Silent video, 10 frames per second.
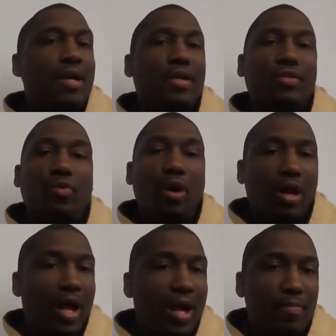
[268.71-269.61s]
it's a
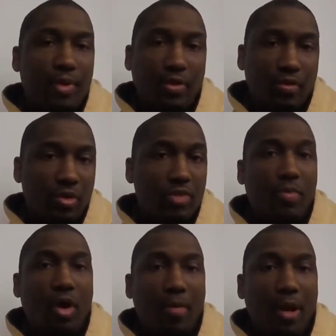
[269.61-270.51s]
walleye, a pickerel, or a
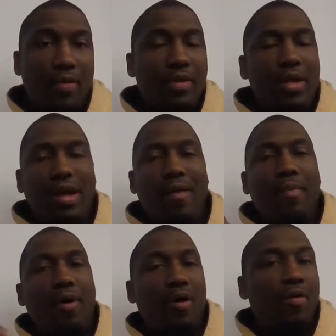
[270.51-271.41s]
smallmouth,
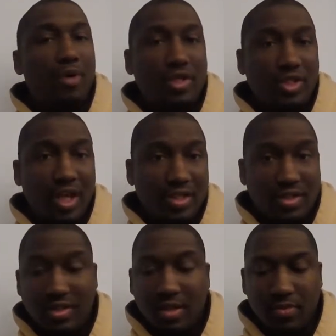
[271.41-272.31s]
I'm always
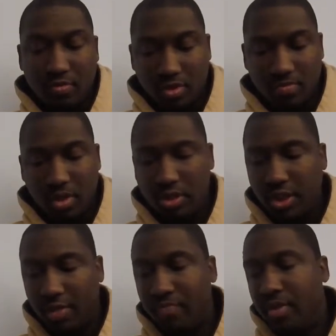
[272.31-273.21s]
catching something with a
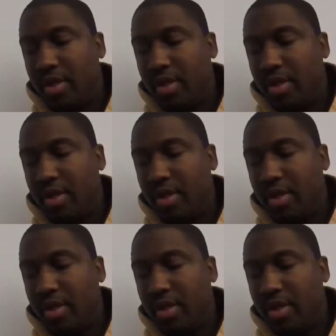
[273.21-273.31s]
bucktail.